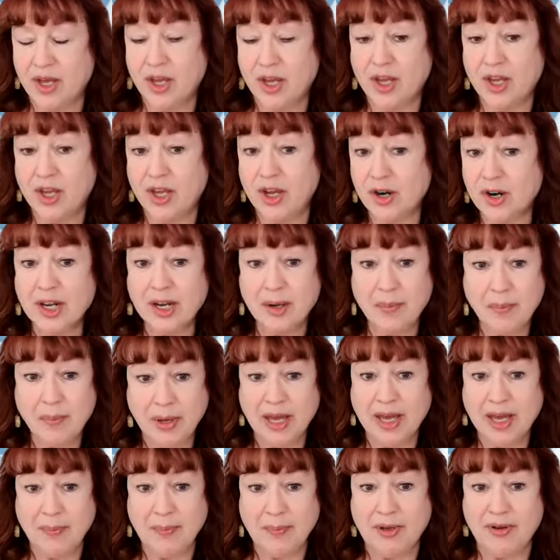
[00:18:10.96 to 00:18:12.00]
You're going to
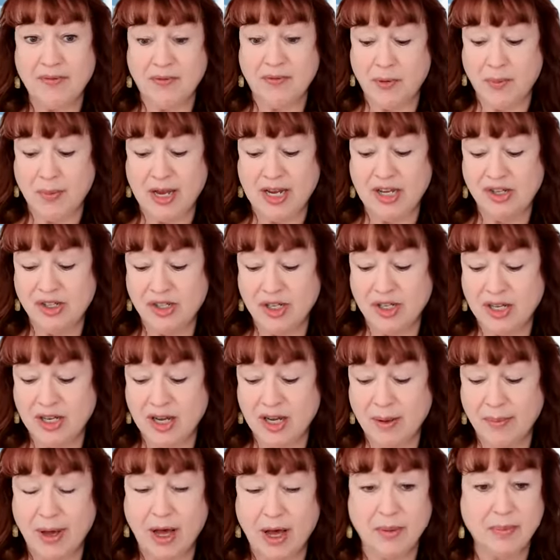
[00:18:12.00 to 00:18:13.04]
pick up information
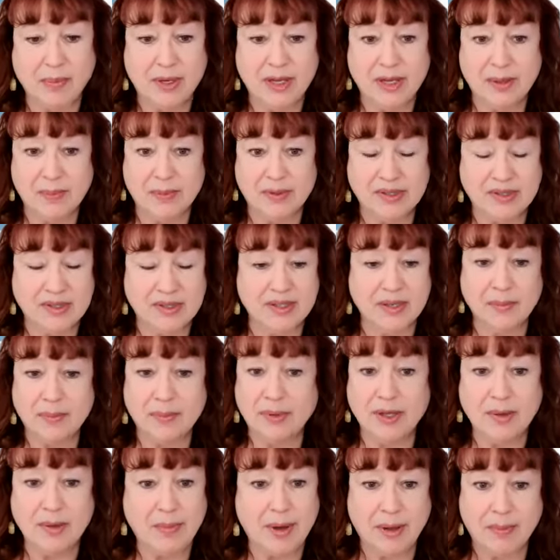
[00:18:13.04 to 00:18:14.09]
about people
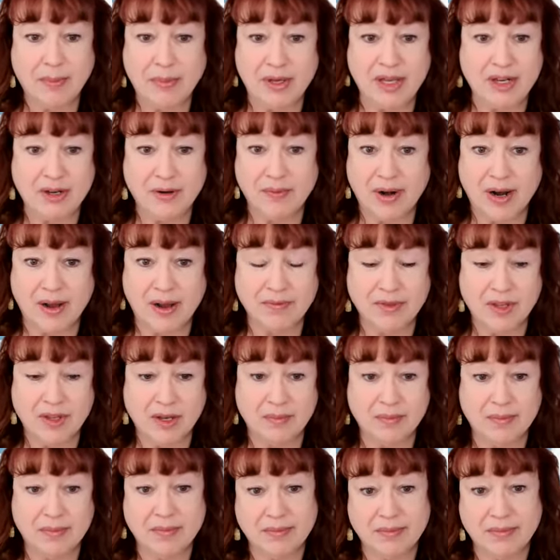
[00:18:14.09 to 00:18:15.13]
simply by being around
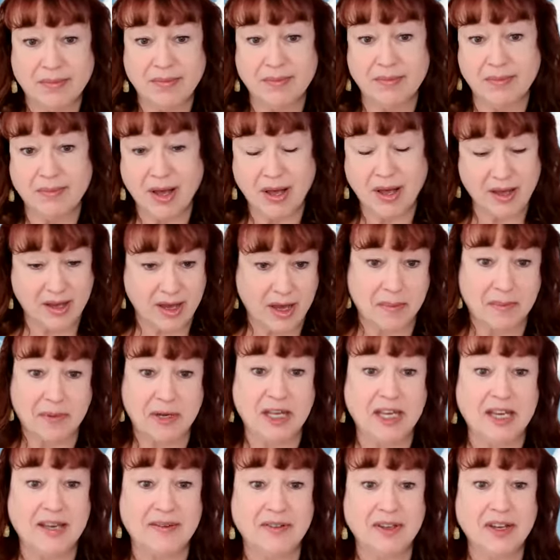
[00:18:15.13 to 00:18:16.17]
them. I'm
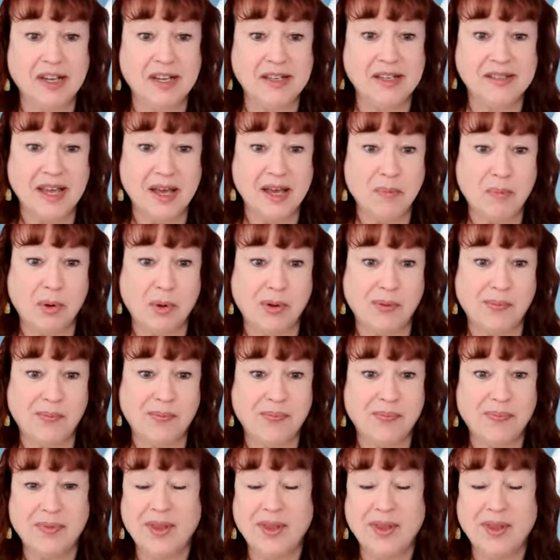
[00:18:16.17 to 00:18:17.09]
going to give you an example.